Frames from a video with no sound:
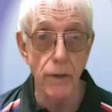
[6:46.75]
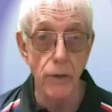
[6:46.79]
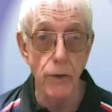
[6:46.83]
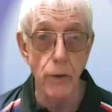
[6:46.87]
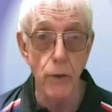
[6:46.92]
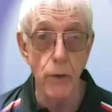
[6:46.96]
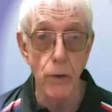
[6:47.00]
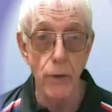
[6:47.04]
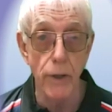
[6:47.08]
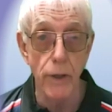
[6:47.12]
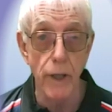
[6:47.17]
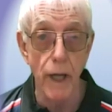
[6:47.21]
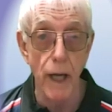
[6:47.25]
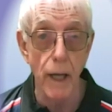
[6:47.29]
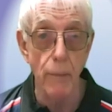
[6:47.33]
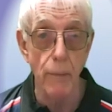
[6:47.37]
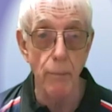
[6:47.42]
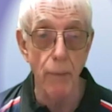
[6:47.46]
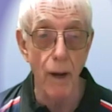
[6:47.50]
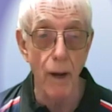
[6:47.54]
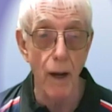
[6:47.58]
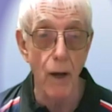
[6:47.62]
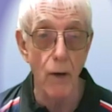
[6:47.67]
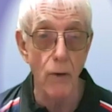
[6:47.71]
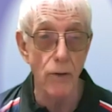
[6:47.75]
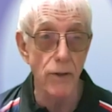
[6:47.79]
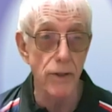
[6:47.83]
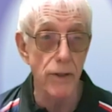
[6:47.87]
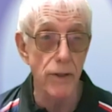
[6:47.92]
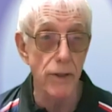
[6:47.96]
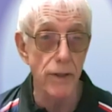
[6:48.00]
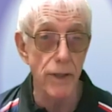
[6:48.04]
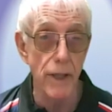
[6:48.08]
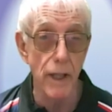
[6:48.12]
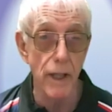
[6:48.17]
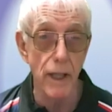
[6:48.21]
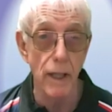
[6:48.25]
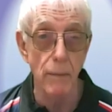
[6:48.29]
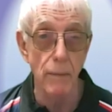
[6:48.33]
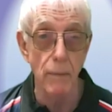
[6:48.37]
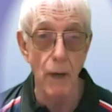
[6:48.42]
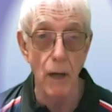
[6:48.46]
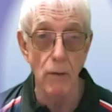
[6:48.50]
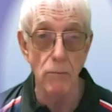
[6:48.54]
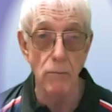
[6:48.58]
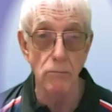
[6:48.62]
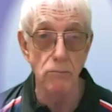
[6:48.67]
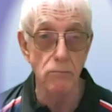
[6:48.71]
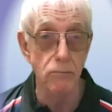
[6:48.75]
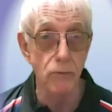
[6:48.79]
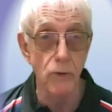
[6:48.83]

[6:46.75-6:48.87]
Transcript: UK pounds, say about